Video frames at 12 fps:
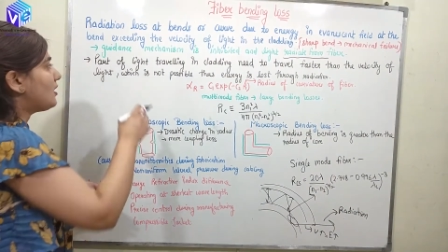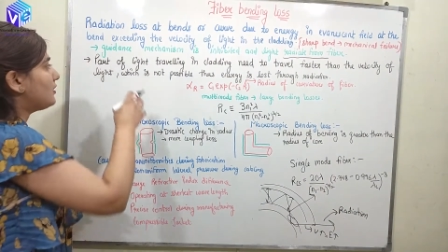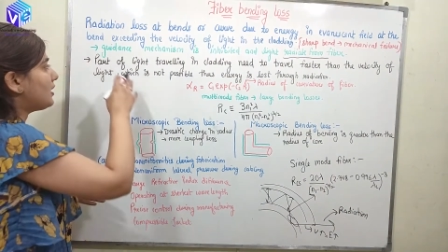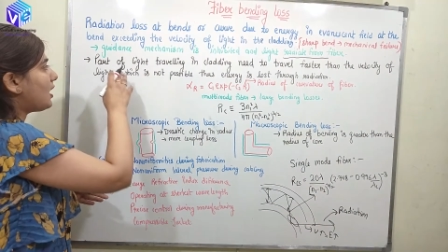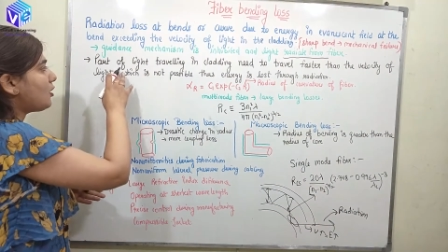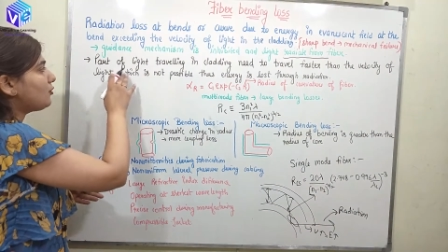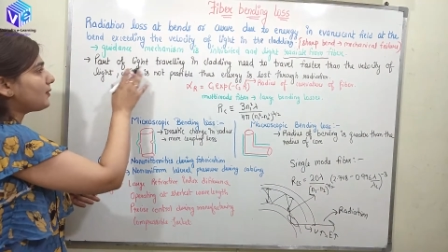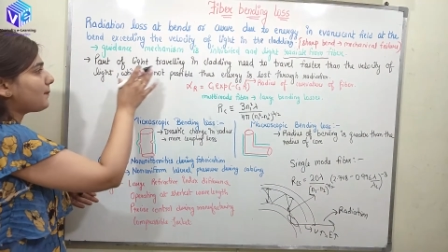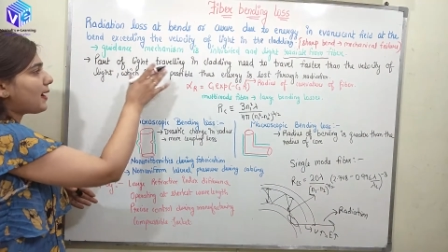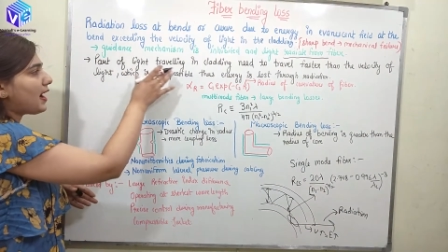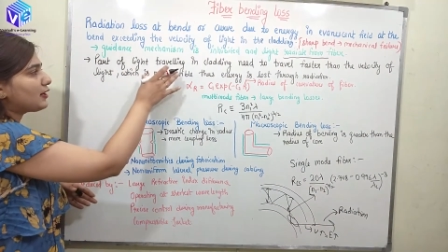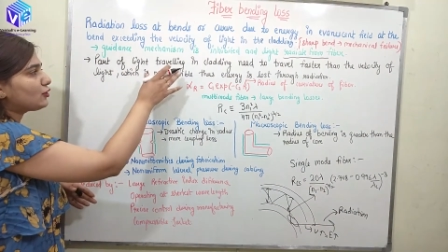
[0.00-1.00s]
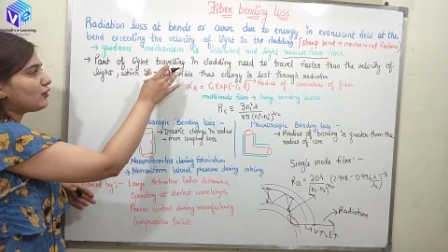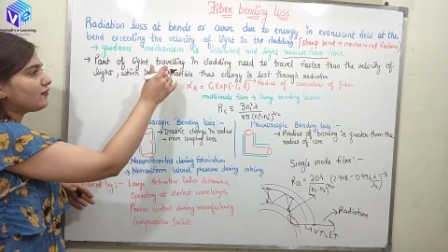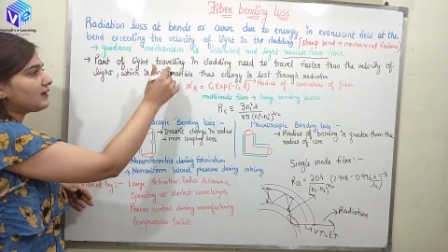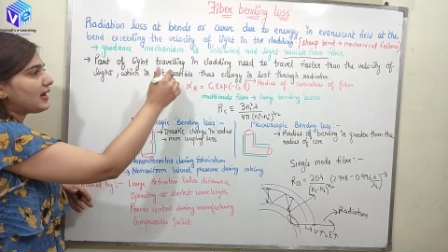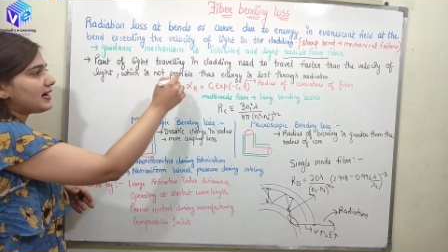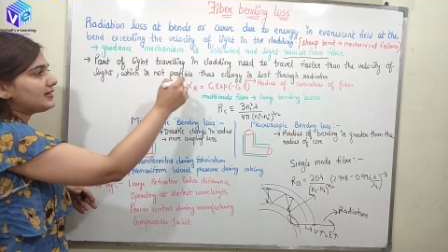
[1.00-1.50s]
Now the part
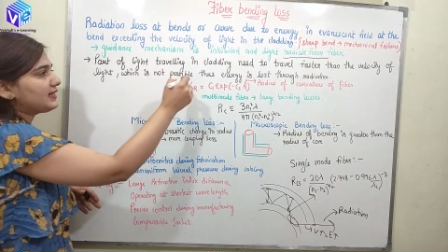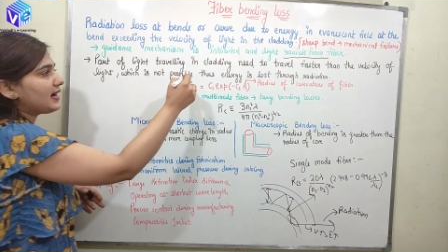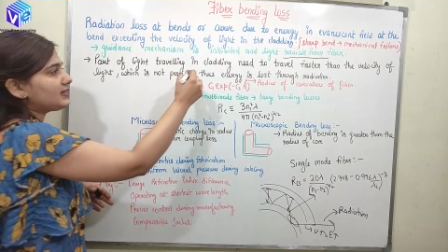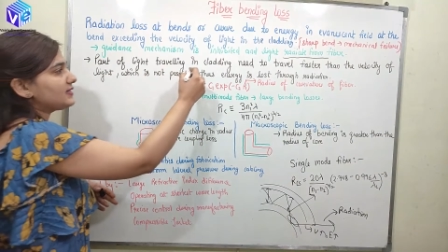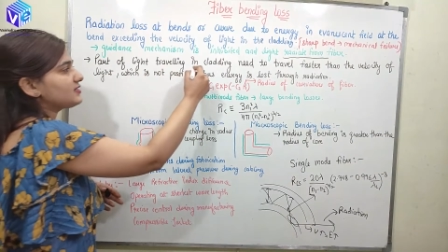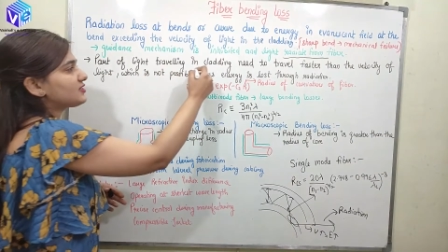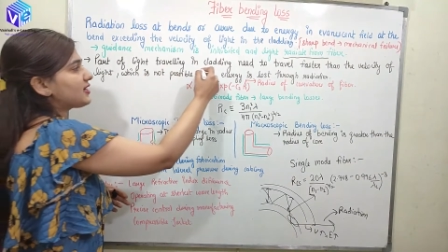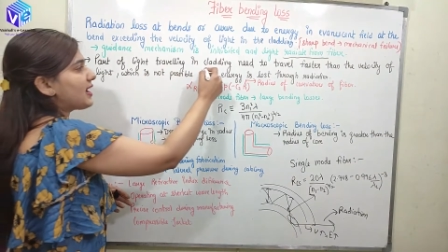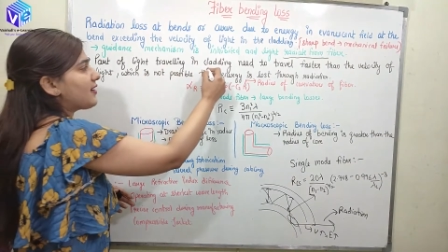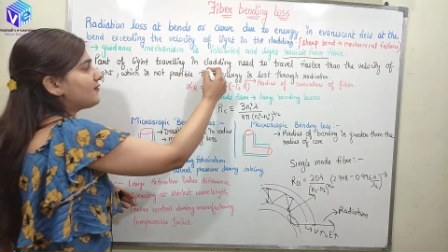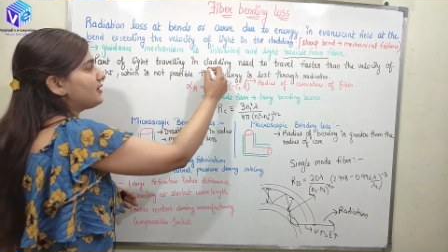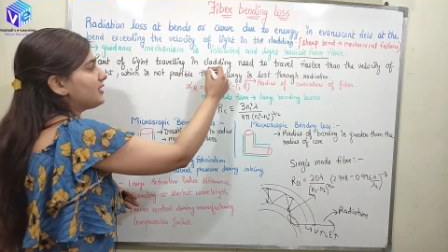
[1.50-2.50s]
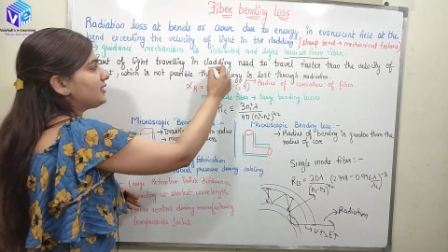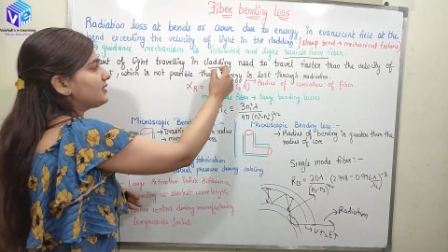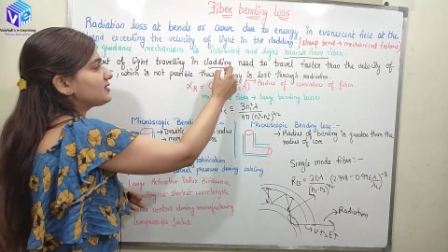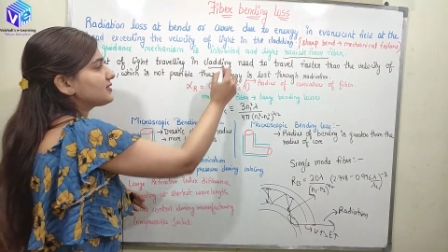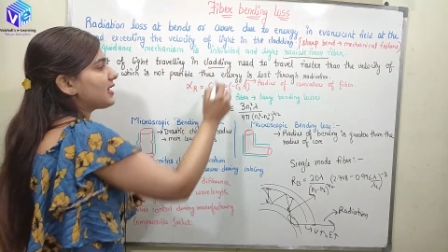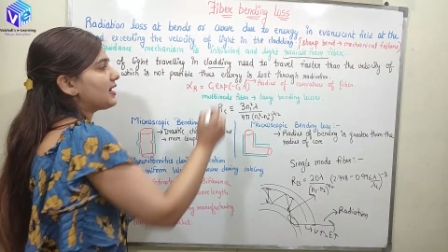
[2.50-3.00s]
of light that is traveling
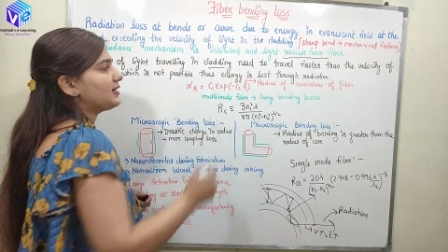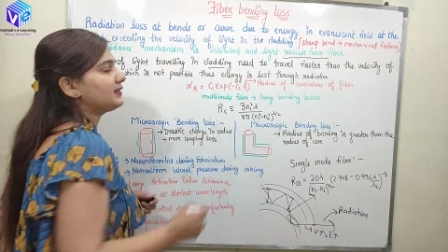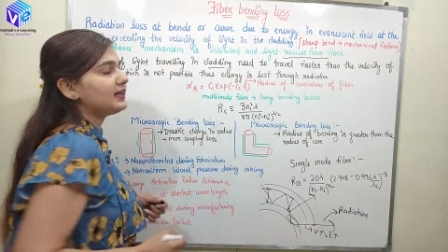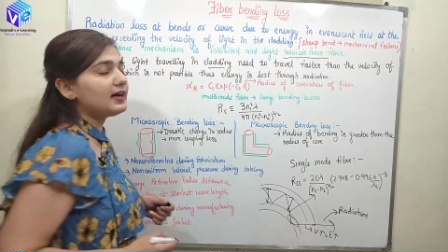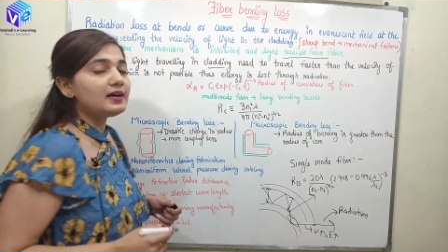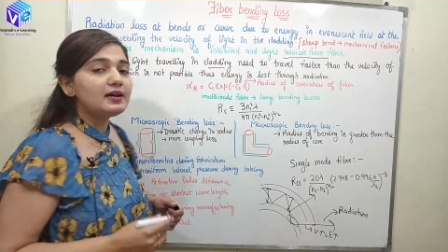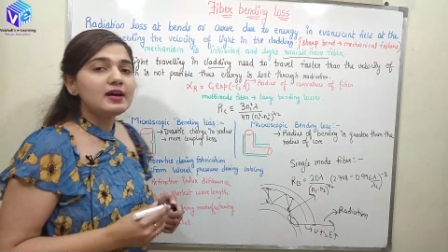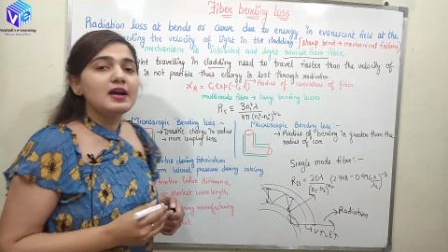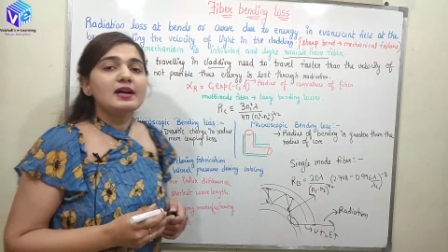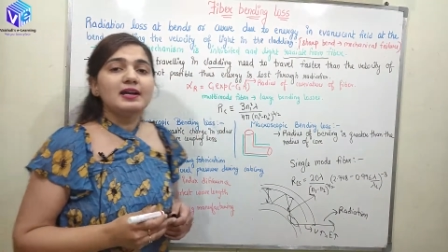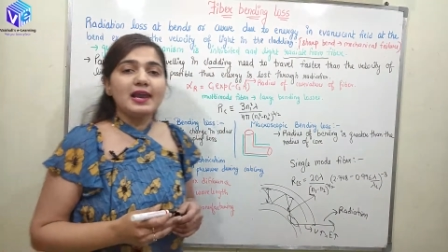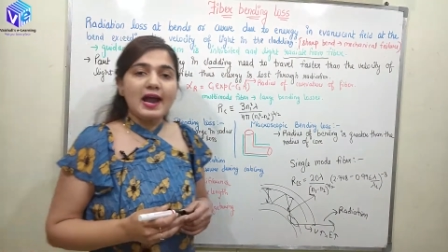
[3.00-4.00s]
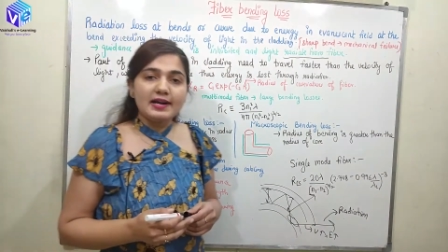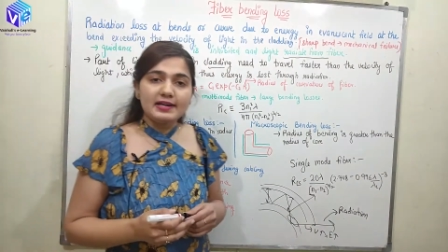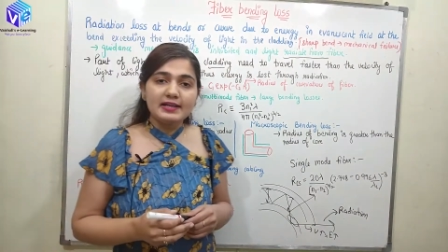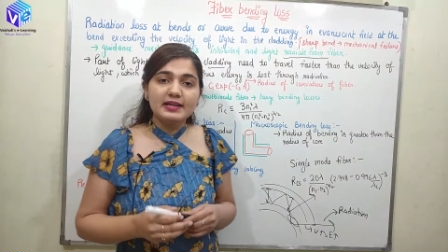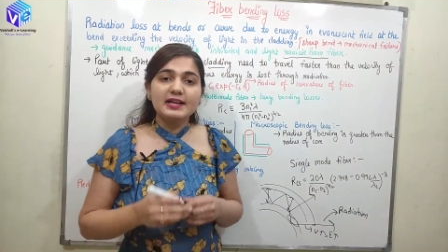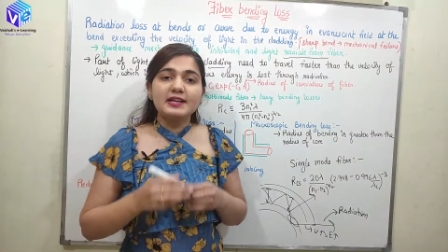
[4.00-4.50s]
inside the
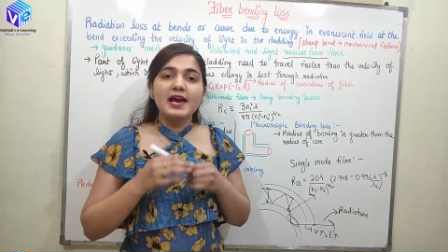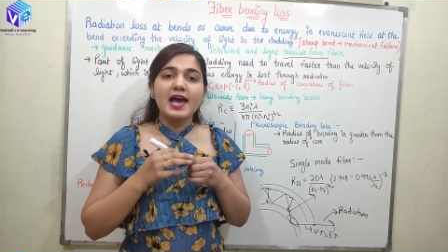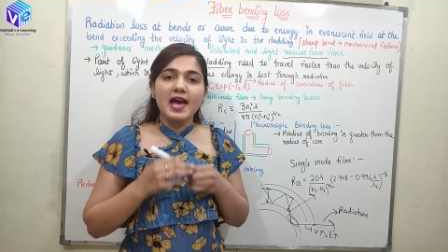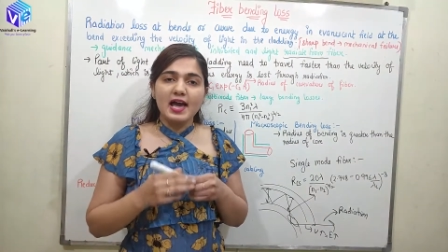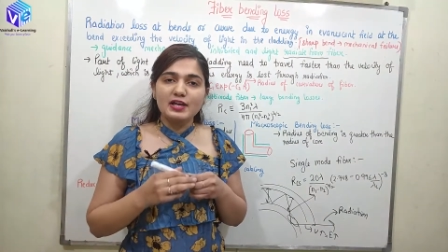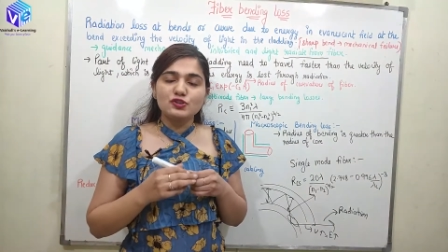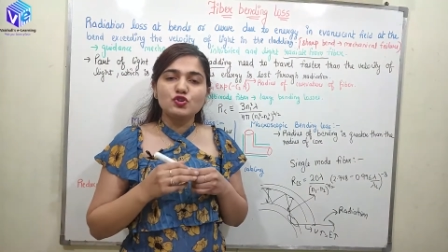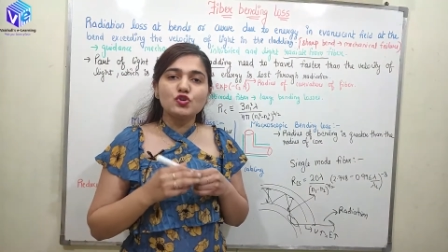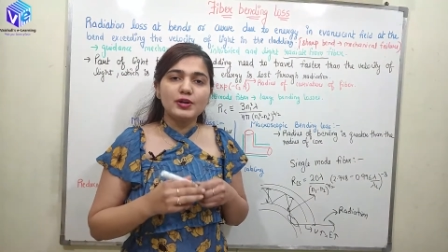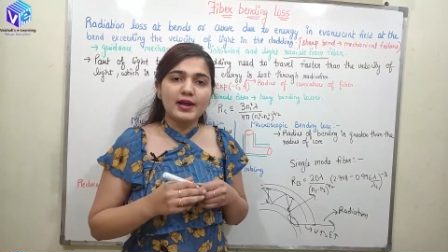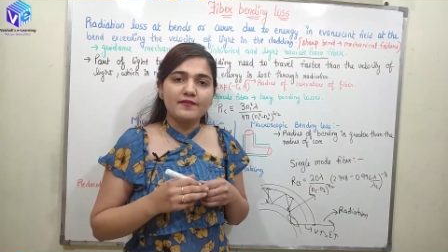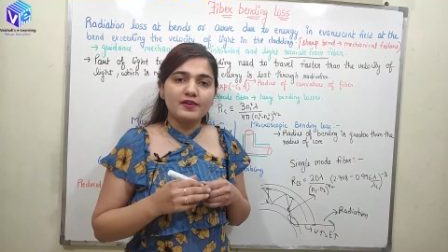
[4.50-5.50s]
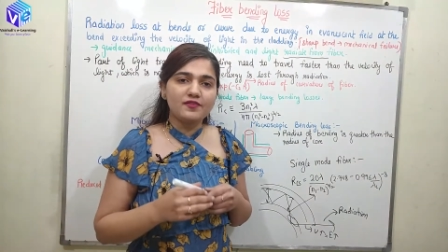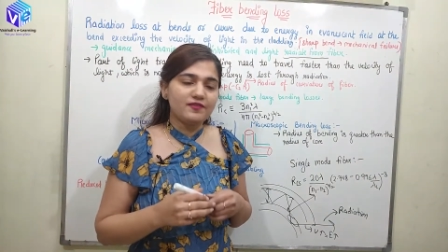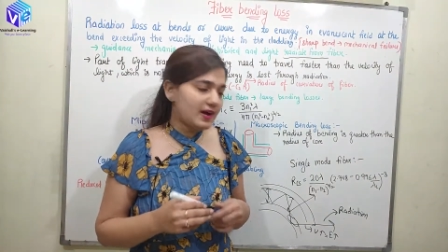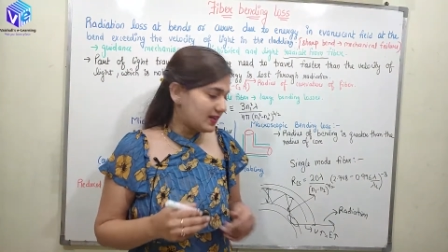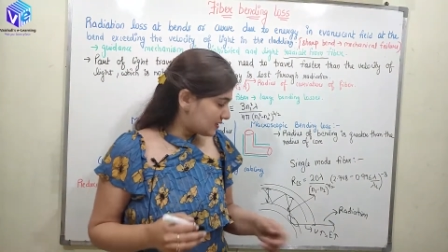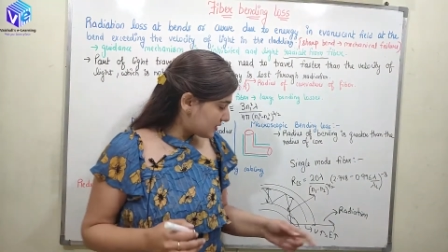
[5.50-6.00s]
cladding, it has to travel
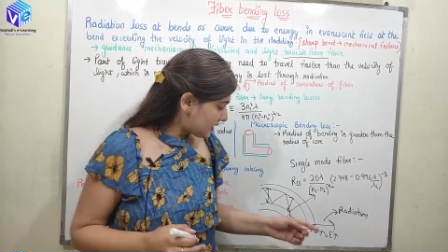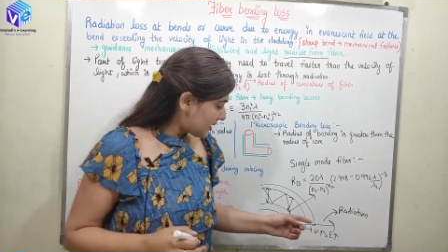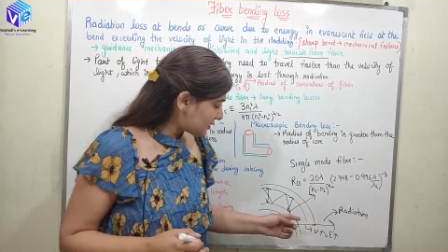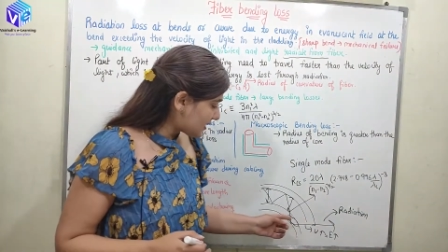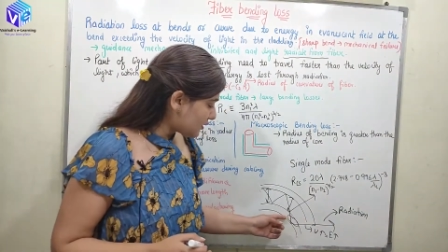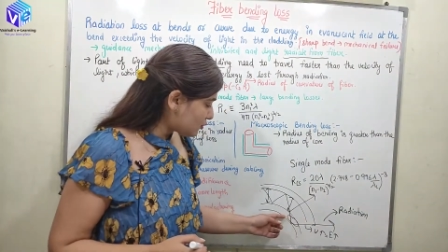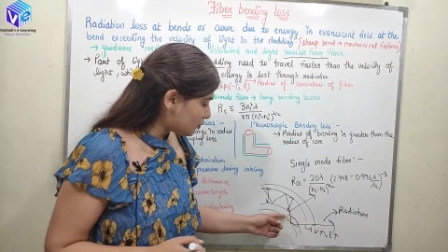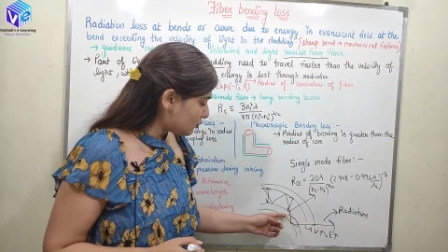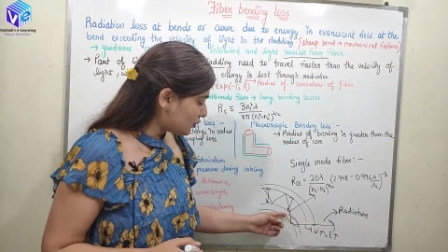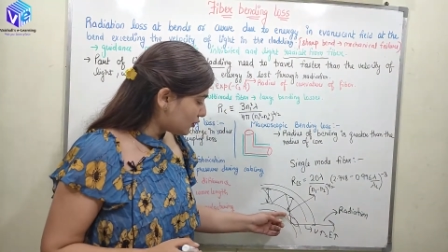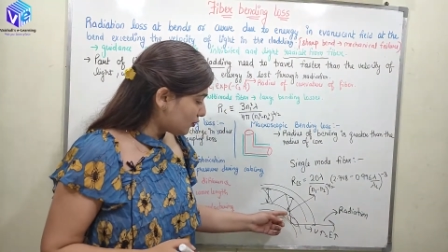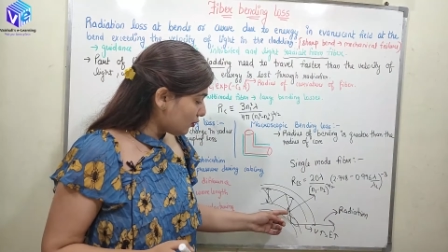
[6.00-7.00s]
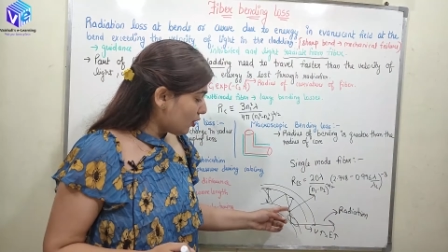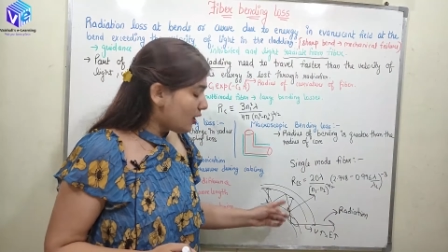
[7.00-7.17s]
faster as I told you